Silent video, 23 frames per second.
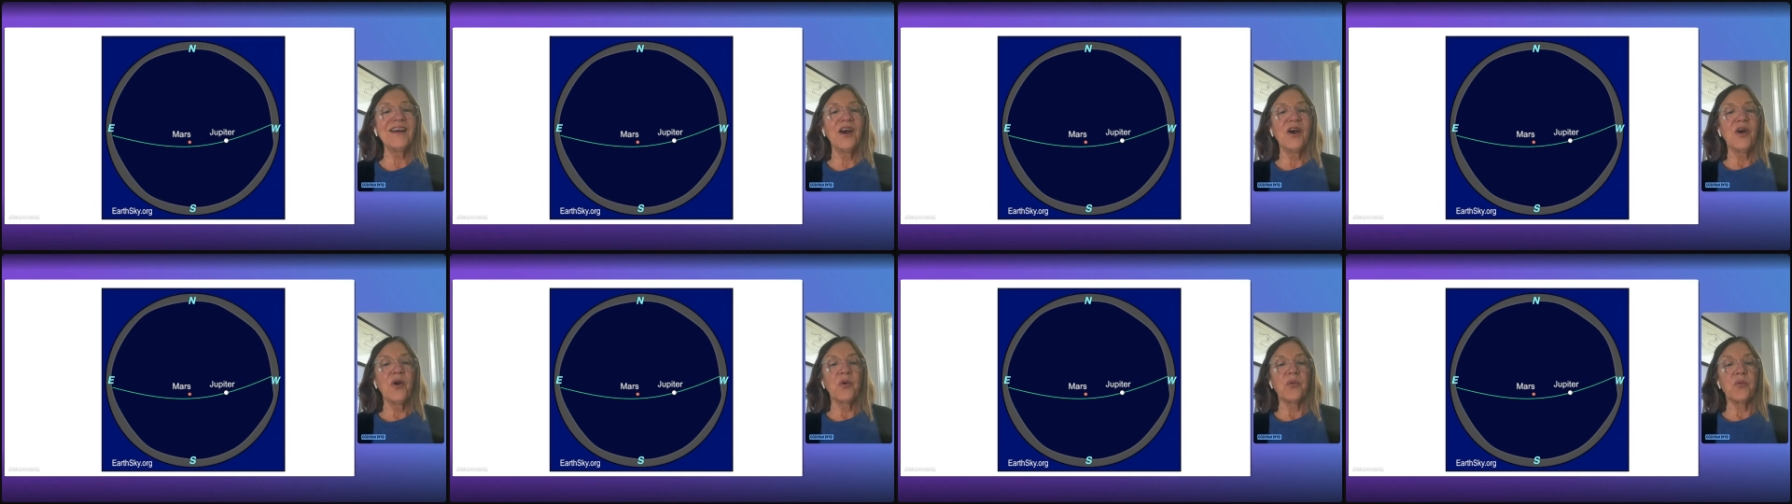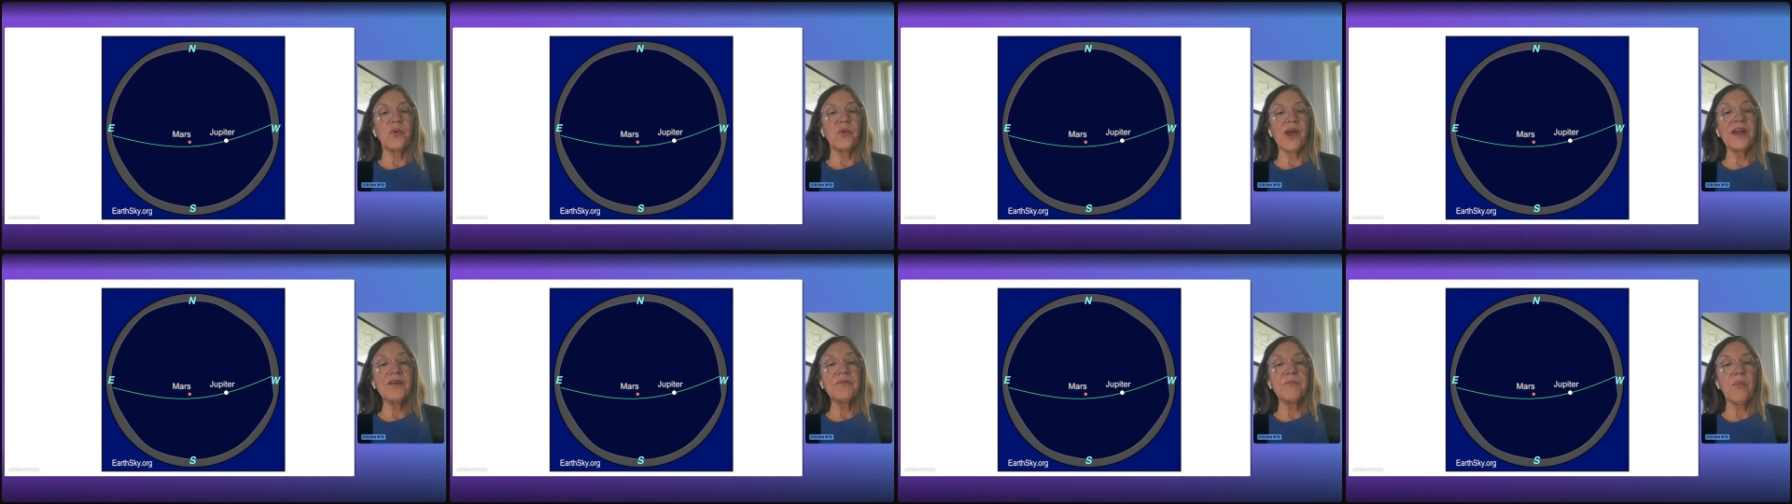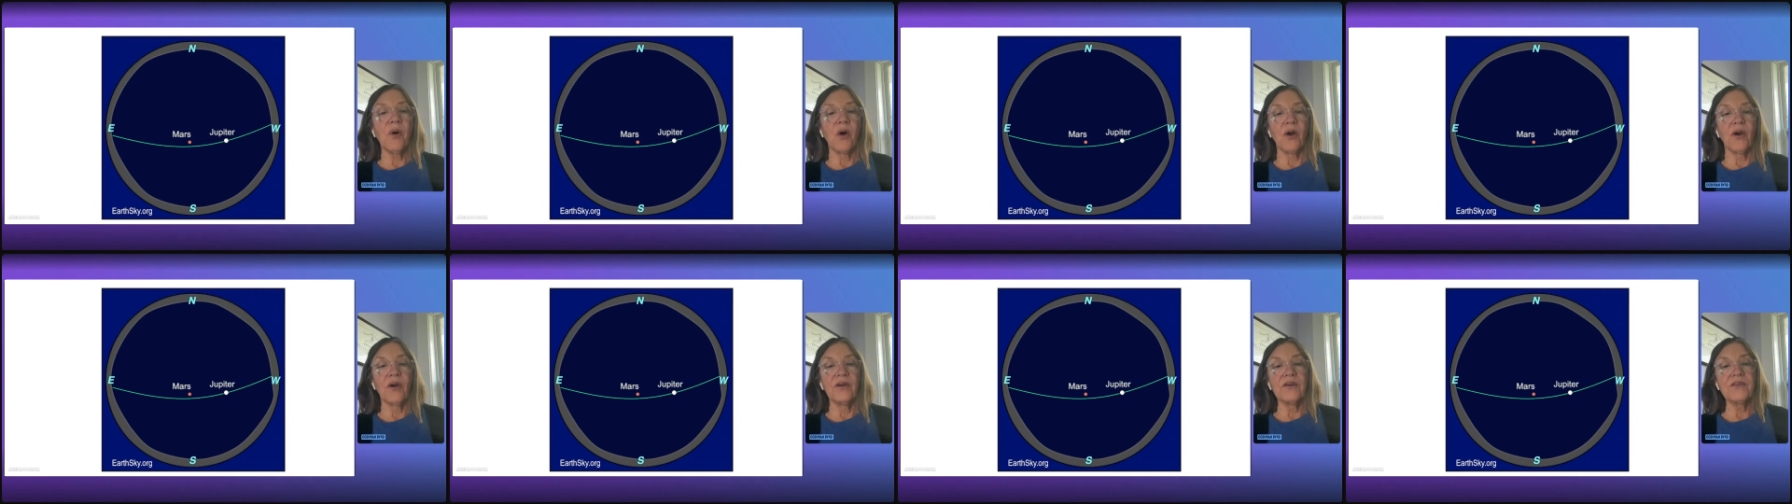red
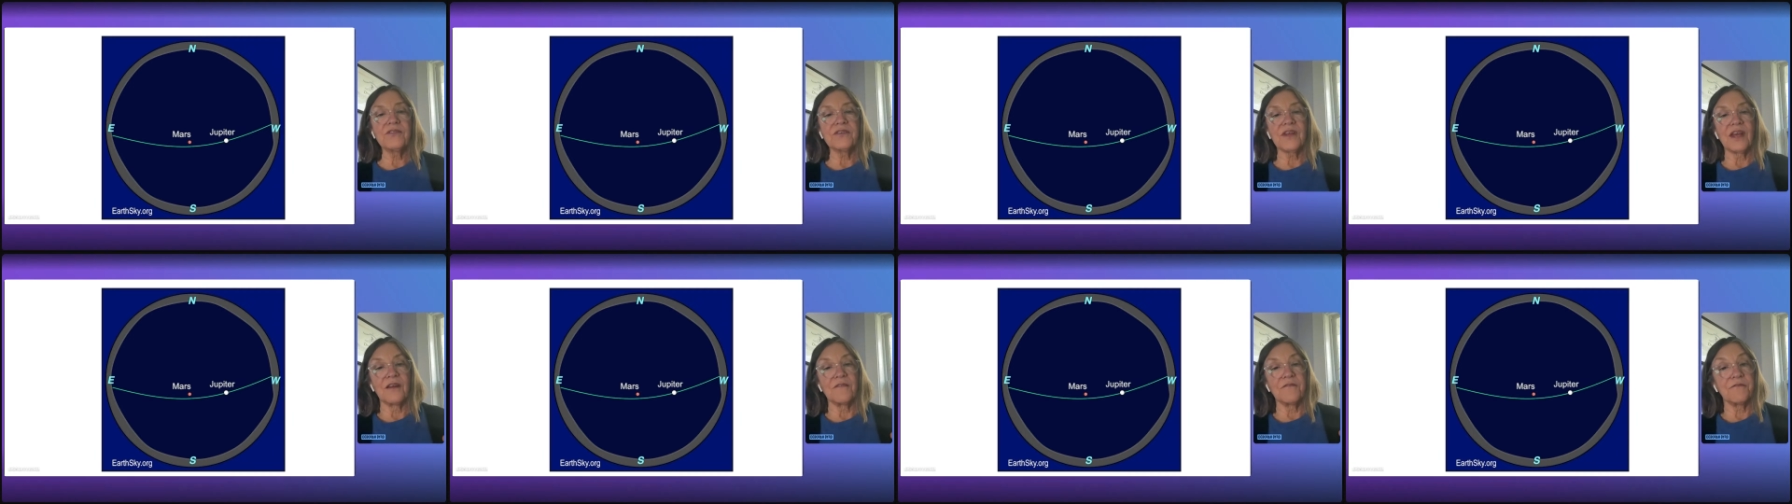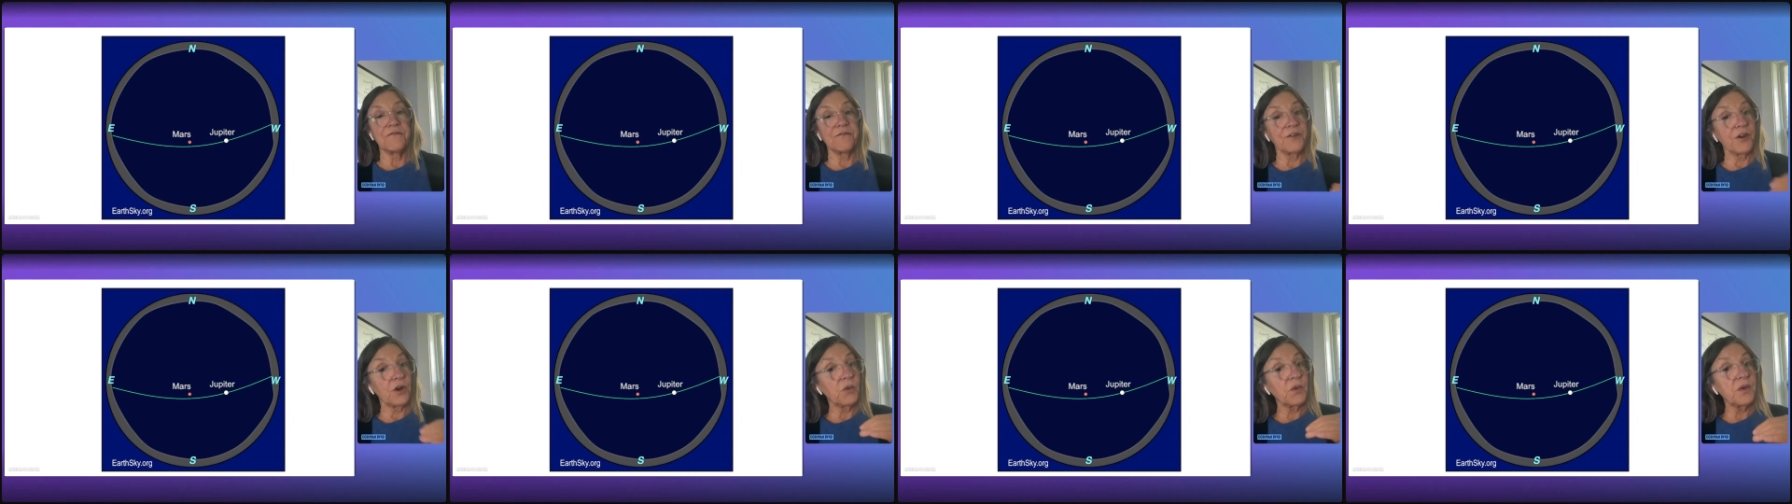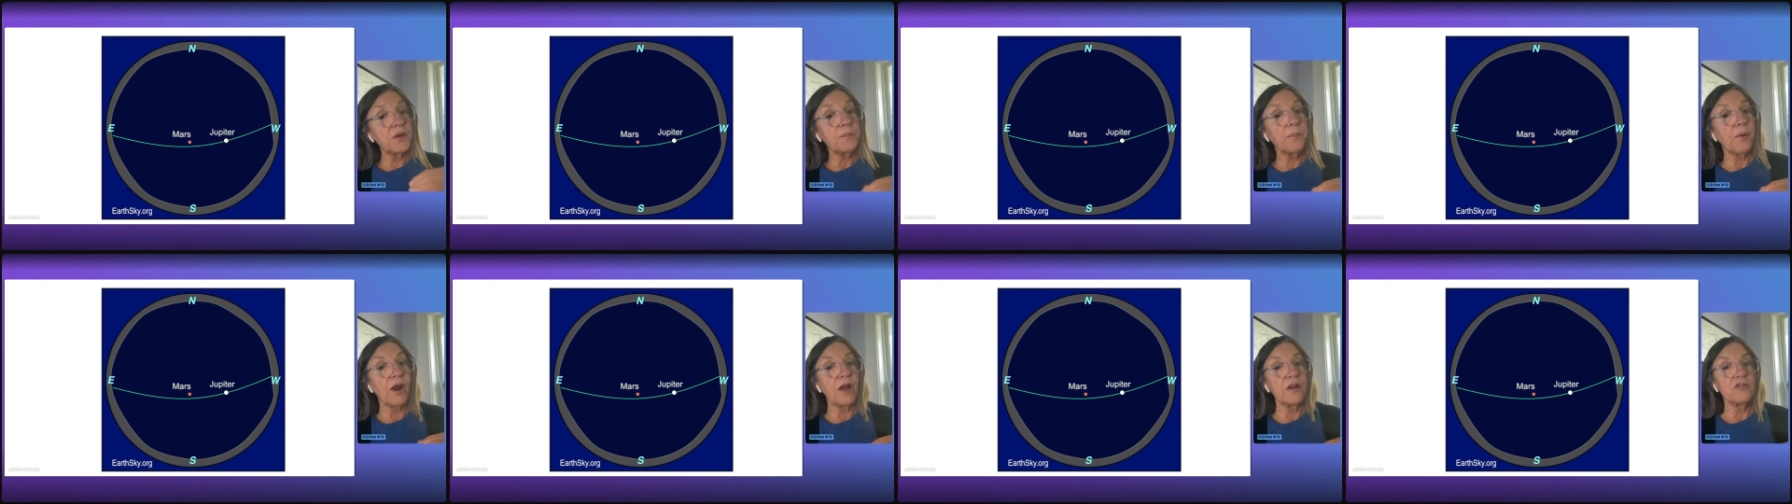Mars and very
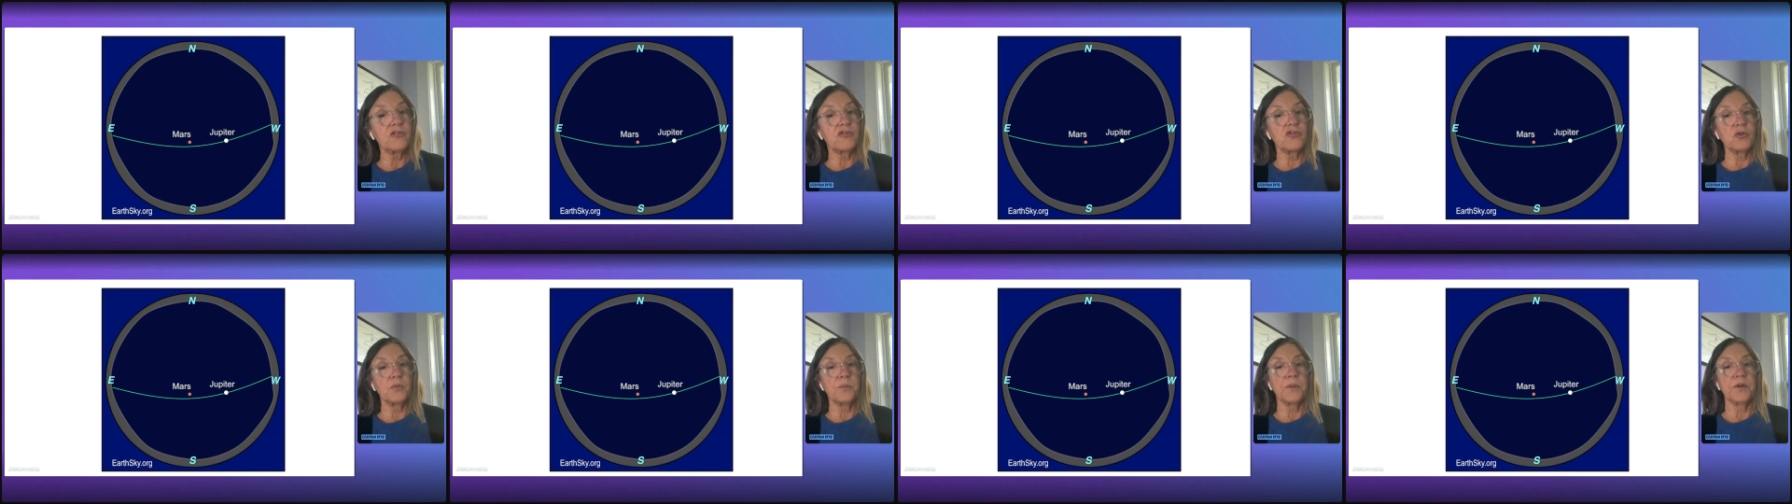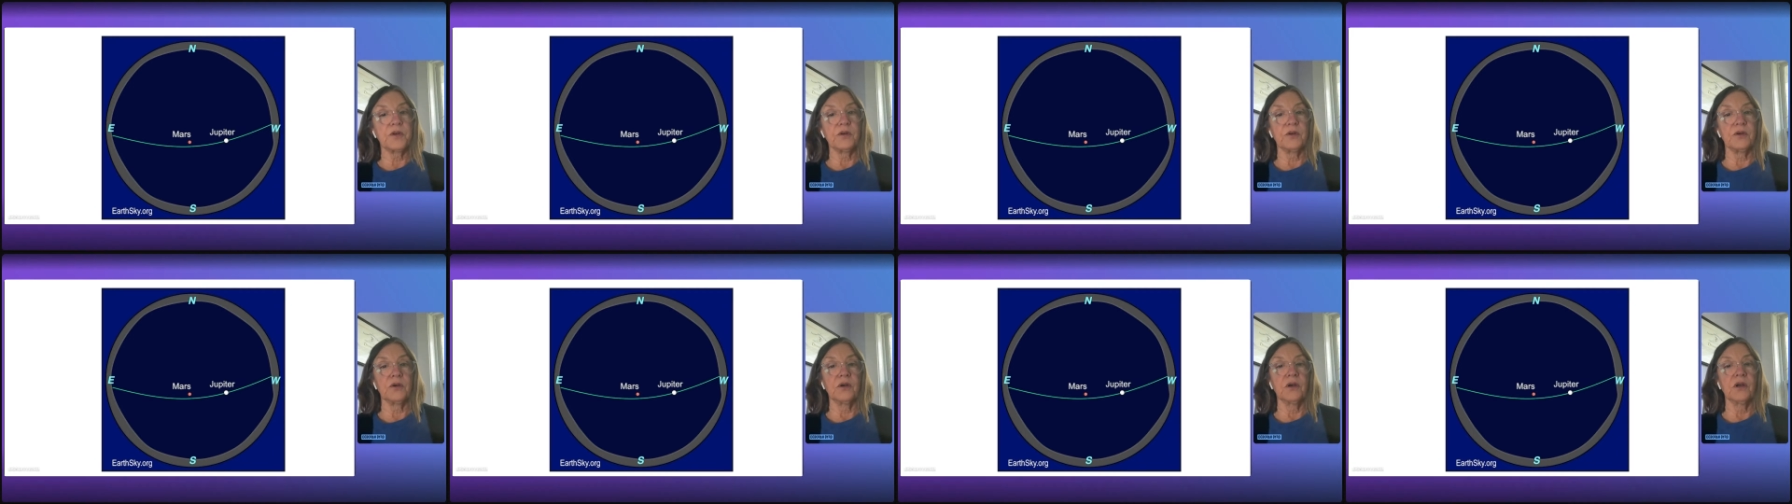bright Jupiter.